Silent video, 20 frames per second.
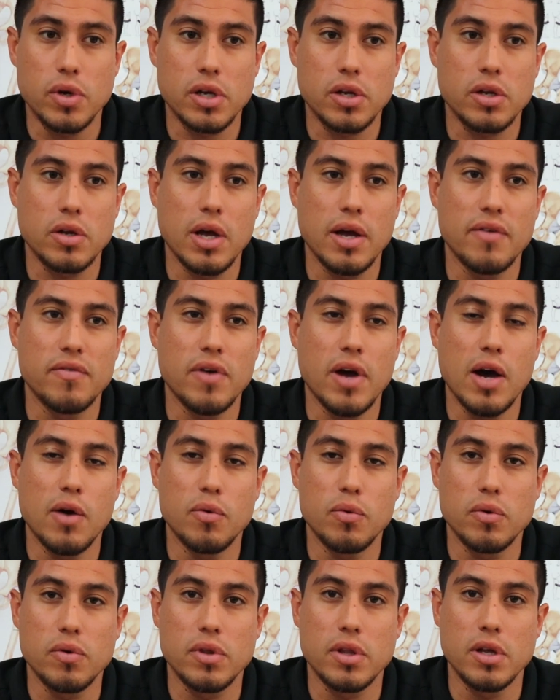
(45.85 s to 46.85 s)
of
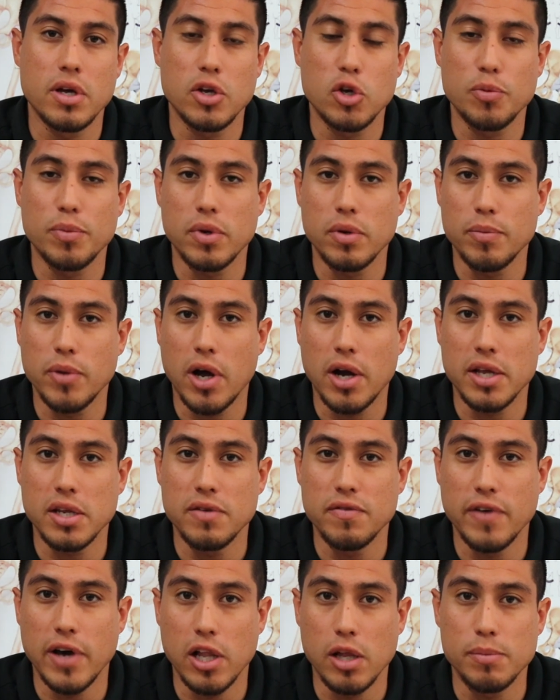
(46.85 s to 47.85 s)
how the human body
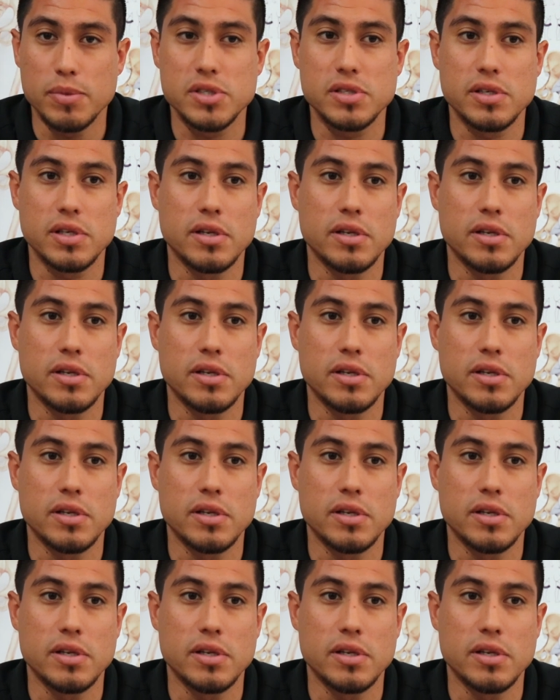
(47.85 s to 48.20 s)
develops